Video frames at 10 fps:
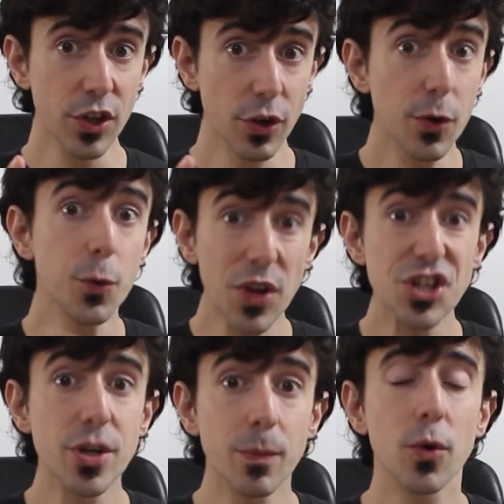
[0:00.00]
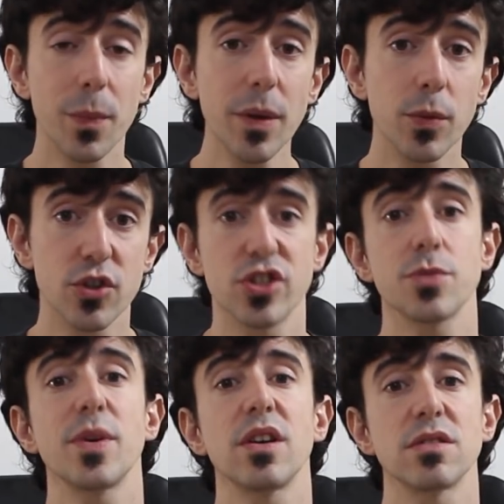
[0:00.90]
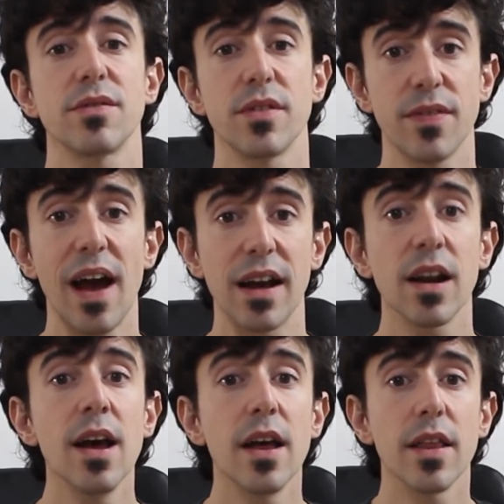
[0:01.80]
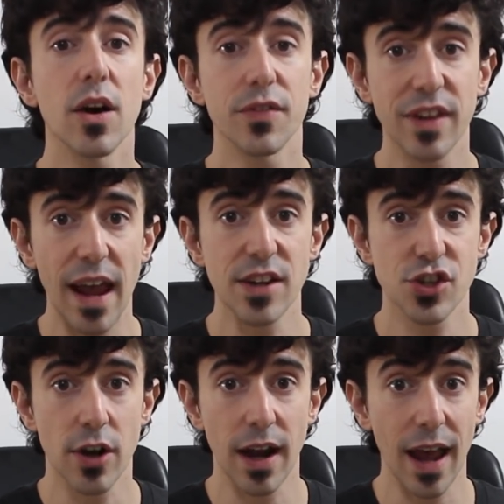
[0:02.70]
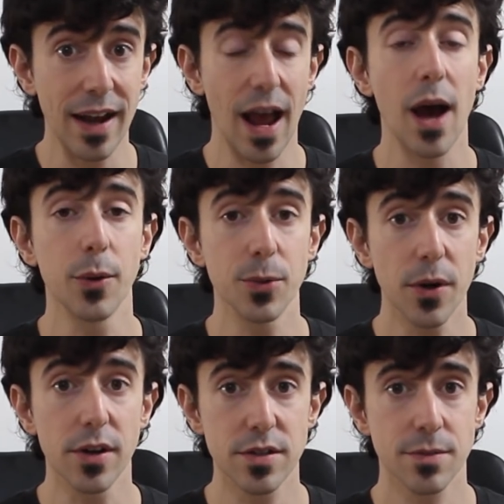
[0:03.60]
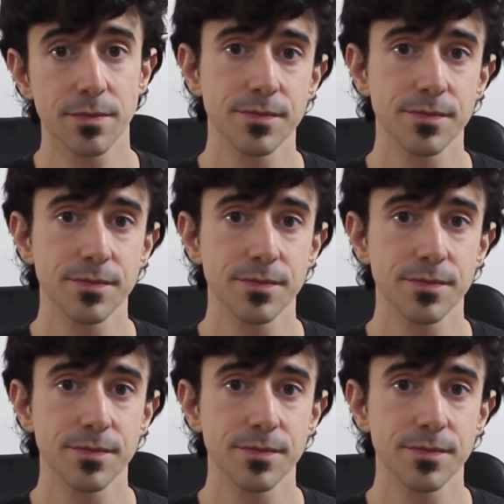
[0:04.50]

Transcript: you're reaching more people just because of the fact of the Edgerank and how it works.